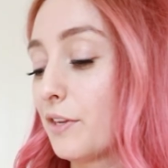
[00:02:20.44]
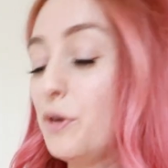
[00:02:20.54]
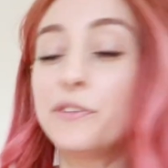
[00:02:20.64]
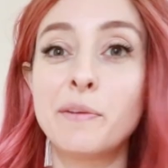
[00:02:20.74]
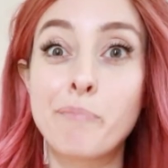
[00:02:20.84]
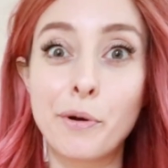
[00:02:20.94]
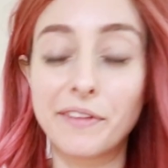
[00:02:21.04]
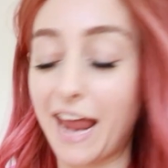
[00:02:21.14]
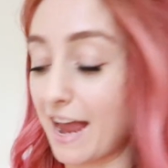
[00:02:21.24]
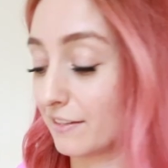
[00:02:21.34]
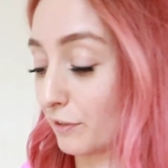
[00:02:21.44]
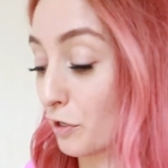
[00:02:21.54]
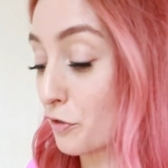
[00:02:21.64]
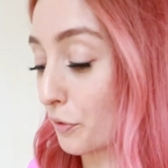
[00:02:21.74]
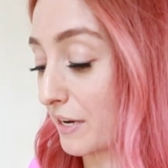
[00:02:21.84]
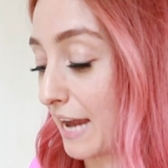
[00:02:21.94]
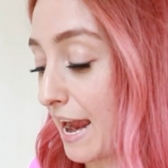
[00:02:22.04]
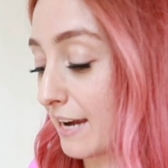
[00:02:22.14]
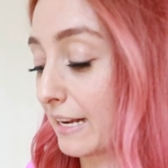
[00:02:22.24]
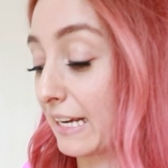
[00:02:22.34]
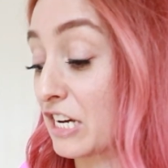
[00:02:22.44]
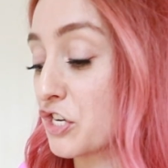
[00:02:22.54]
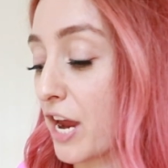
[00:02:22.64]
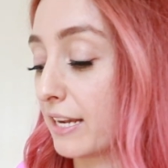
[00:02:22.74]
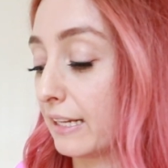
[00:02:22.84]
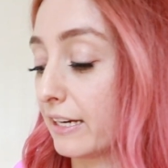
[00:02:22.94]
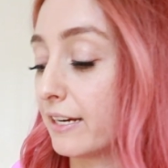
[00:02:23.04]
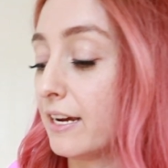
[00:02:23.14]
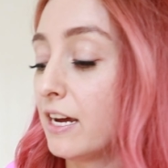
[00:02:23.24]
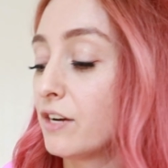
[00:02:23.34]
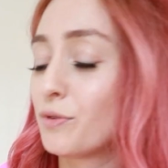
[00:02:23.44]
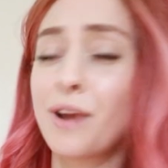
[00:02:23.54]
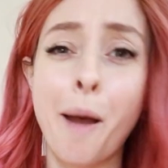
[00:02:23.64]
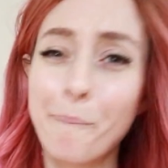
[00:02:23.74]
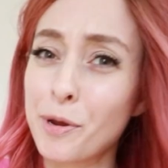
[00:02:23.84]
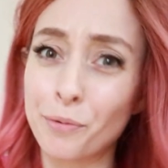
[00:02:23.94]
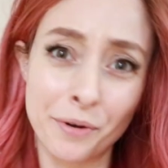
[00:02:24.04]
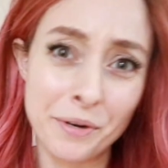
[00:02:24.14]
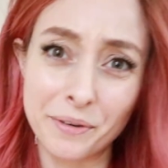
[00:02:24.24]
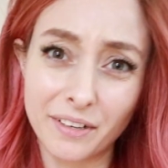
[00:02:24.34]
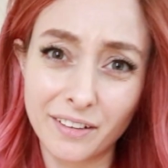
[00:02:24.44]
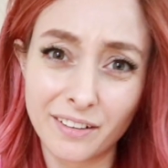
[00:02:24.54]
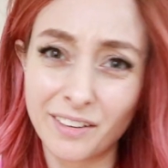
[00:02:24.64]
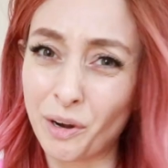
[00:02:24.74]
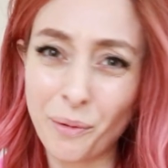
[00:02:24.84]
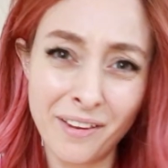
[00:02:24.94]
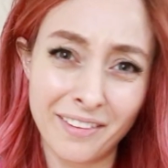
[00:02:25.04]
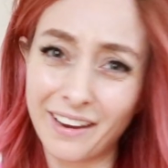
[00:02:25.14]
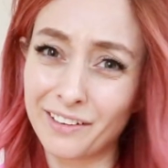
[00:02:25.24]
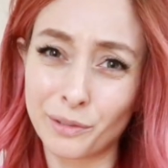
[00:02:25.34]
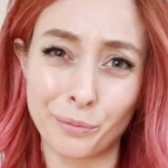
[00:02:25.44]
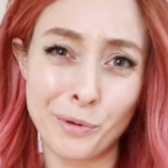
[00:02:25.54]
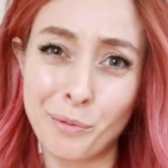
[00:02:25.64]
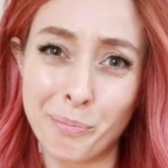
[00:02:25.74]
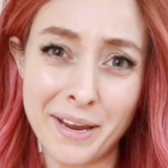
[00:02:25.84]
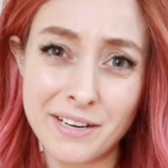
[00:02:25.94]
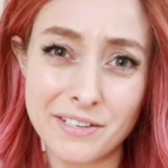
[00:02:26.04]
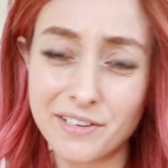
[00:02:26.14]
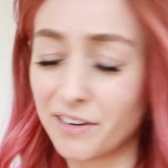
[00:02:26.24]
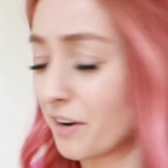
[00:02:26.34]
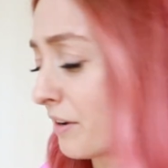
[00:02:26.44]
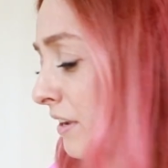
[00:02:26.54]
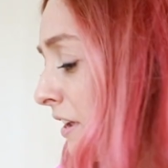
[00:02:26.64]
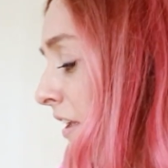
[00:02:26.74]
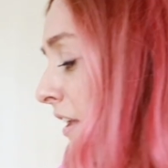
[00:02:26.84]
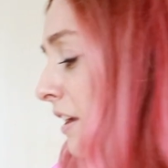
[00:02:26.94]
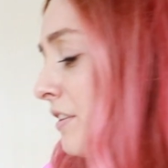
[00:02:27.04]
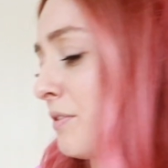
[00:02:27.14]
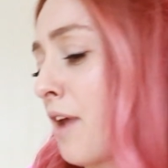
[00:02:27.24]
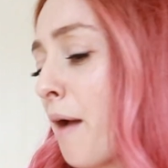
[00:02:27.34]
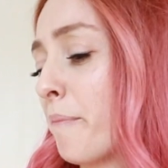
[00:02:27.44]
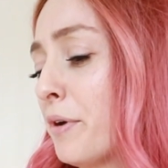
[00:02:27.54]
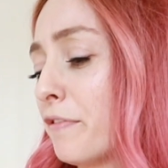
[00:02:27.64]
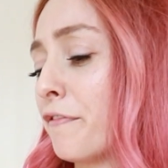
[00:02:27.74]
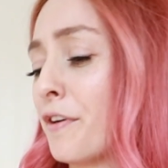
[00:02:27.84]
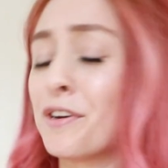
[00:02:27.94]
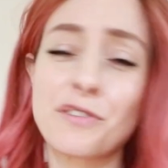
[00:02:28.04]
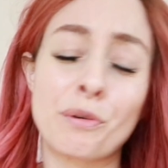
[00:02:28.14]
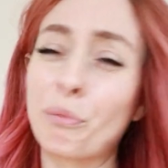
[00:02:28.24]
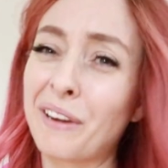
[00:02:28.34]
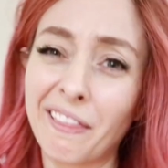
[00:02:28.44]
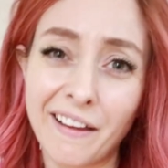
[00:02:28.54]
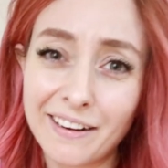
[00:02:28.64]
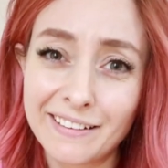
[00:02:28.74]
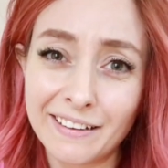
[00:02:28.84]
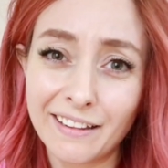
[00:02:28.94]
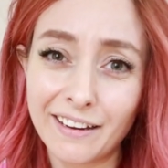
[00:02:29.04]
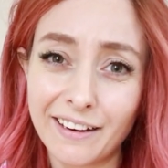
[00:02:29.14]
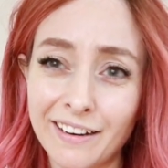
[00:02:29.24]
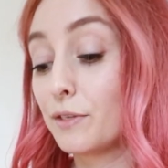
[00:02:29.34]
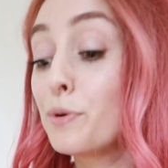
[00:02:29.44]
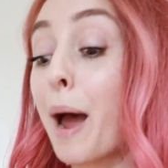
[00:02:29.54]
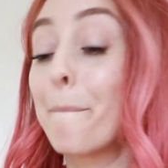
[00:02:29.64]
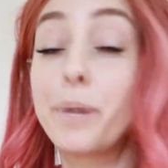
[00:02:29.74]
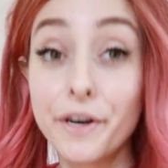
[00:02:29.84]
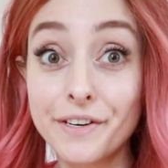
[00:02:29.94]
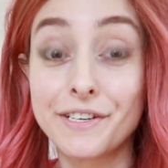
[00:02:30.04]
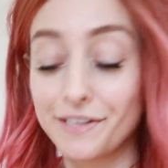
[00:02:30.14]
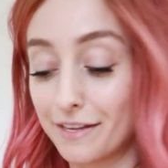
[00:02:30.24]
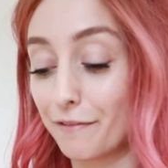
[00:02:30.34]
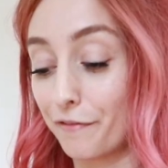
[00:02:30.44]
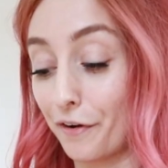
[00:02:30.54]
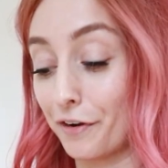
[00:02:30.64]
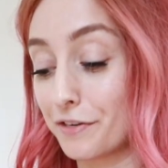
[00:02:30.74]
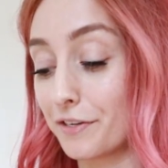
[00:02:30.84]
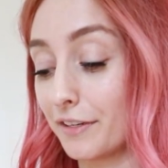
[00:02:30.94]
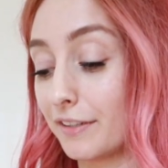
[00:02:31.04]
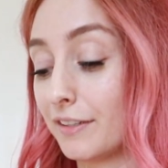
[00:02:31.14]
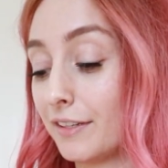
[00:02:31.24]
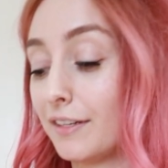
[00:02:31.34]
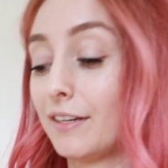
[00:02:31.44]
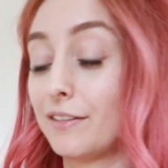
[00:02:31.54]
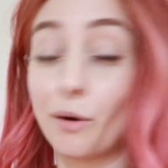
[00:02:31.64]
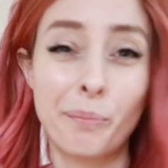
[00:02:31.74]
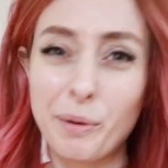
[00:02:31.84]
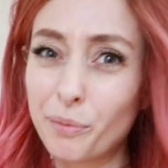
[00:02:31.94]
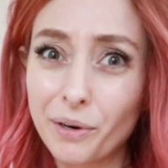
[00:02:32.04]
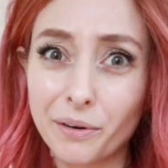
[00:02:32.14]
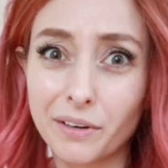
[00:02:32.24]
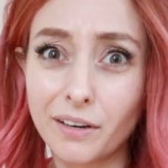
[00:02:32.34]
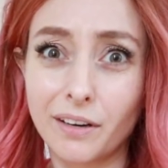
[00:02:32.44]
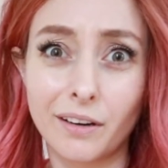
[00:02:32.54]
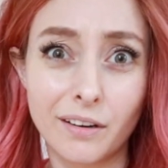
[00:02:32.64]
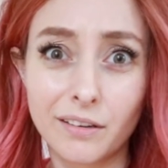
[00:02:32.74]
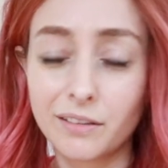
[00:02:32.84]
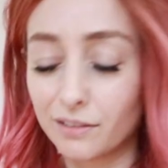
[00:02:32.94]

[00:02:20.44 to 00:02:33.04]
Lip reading: Using both hands during handling gently. Do not be rude. No one likes a rude bitch, you know? Do not move furniture reluctantly. Do not push the furniture. Don't be rude, you know?